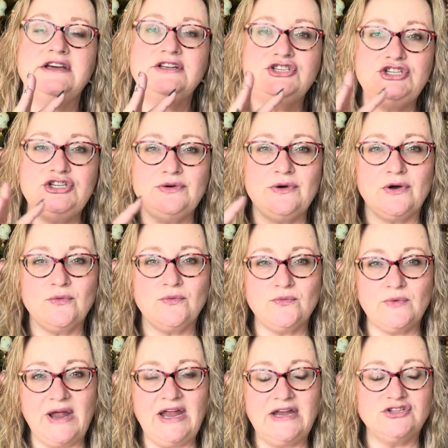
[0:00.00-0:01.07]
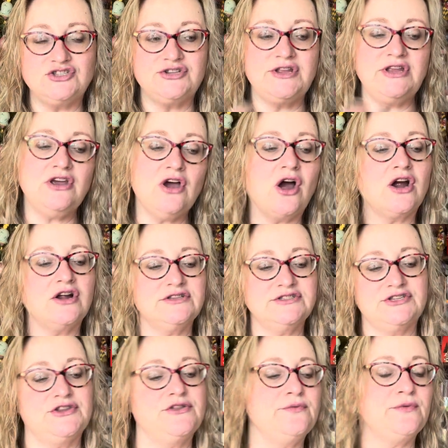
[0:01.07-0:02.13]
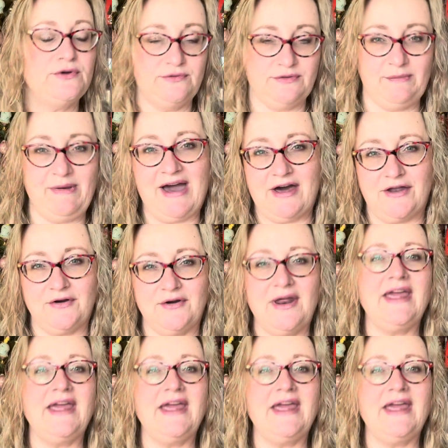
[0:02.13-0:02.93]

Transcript: to arrange the yarns through the pattern.